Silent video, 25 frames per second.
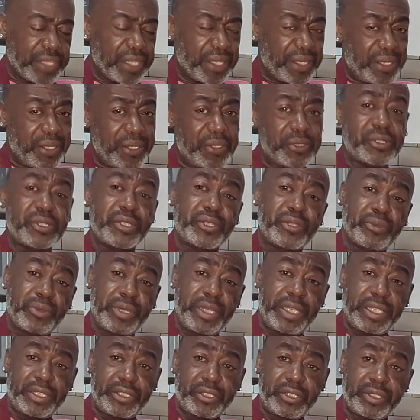close to
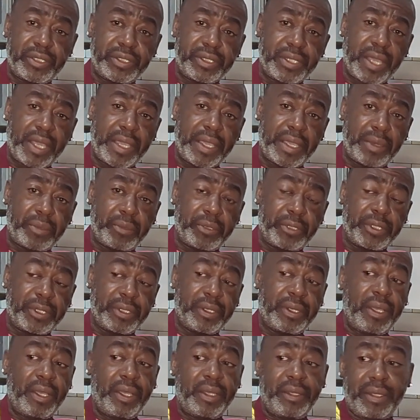3 inches in
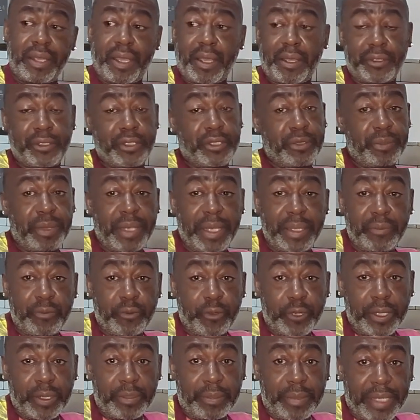diameter. Now, you may
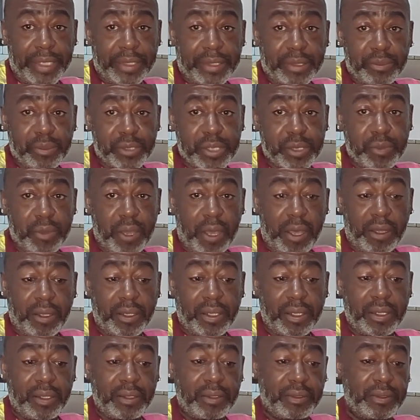want to make them
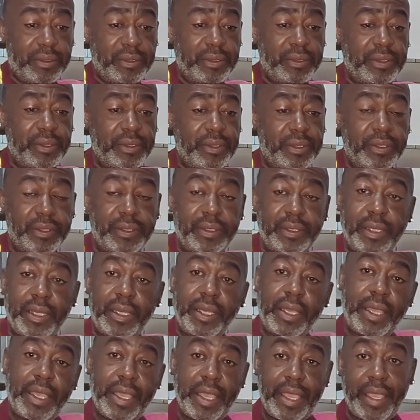smaller.
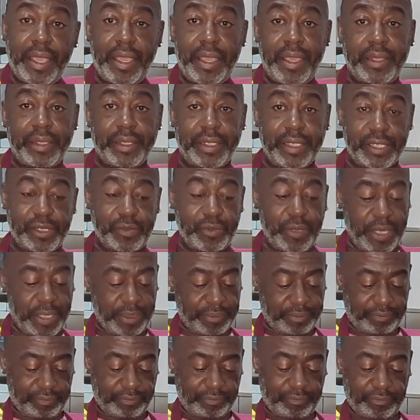And guess
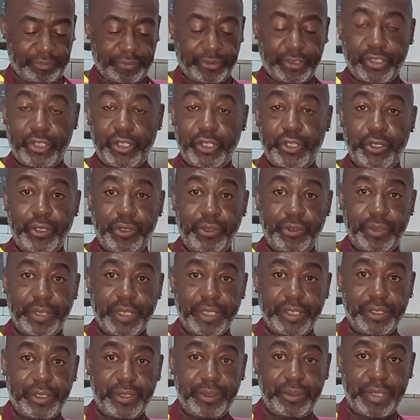what? You
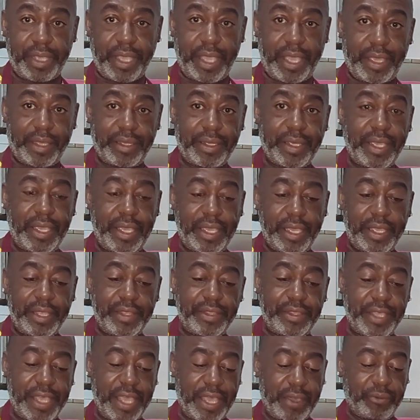can do that.
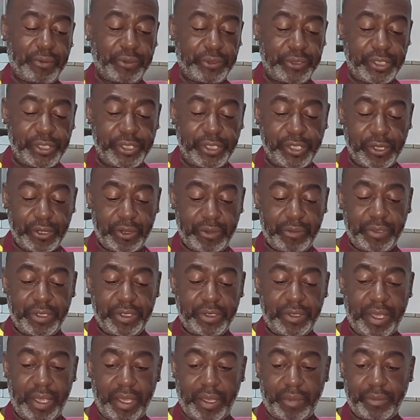And that will
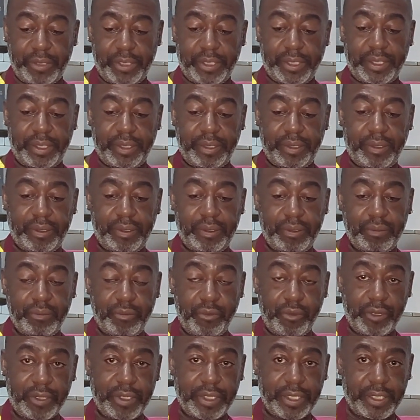determine how many
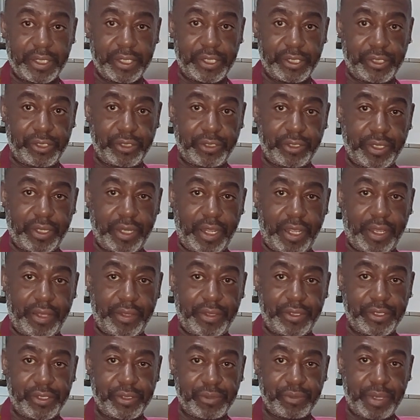more cookies you get out
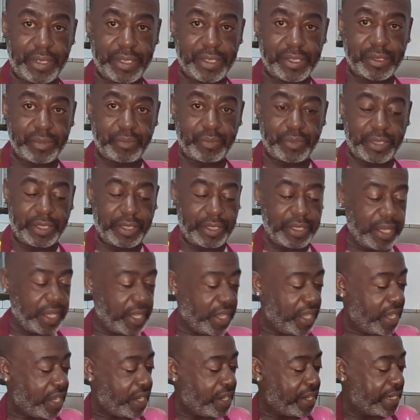of this recipe.
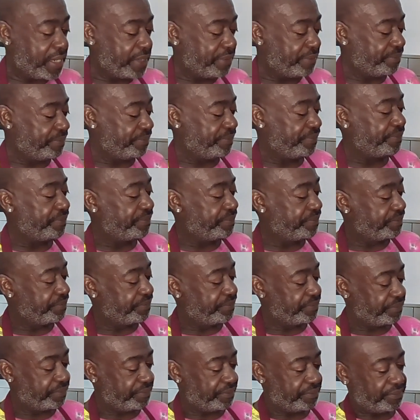All right.
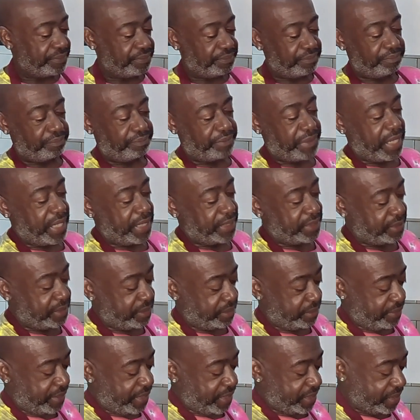Back
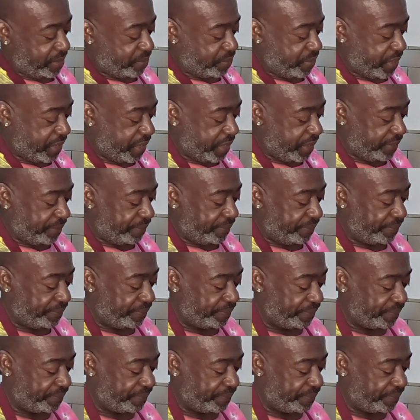to the recipe.